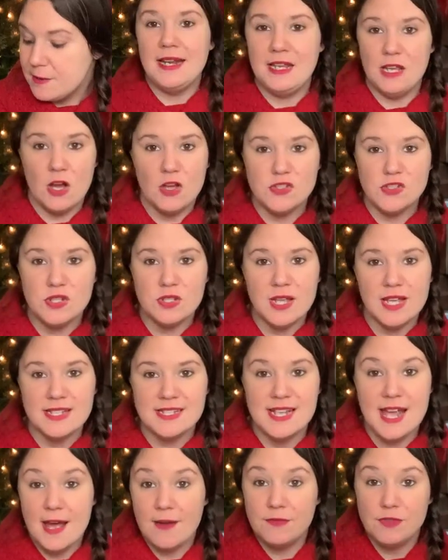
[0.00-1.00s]
And he also
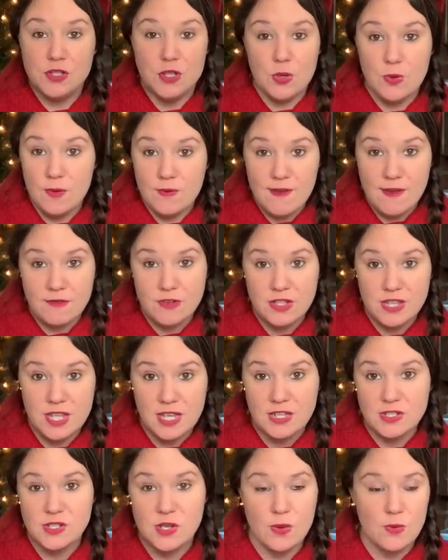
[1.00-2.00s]
likes to have two of
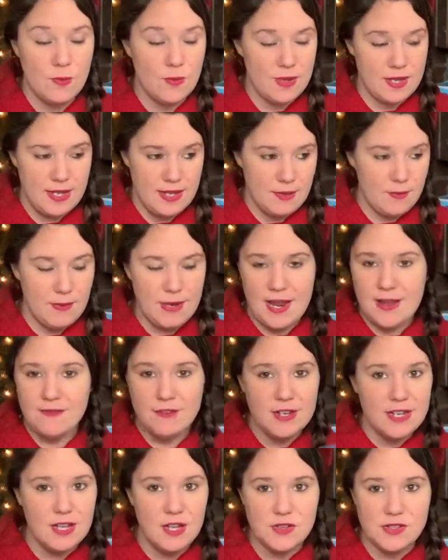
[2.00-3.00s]
everything, so
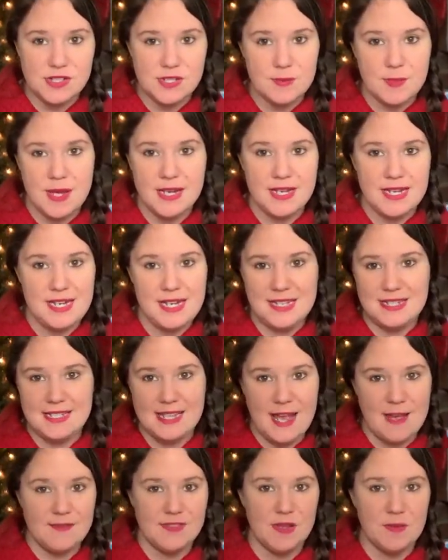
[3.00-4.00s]
whenever he goes to bed, he needs
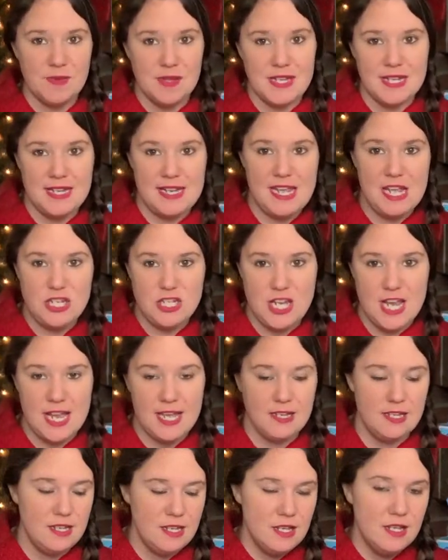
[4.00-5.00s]
to have something in each
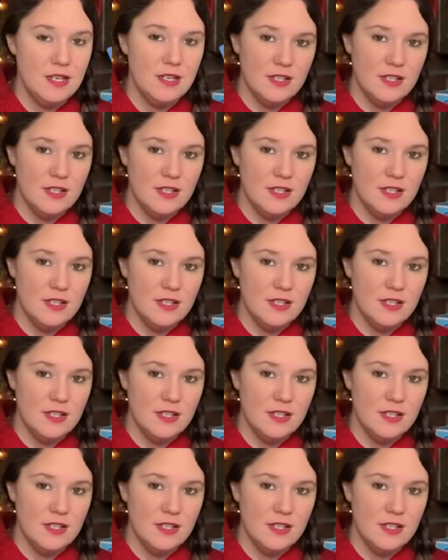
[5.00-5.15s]
hand.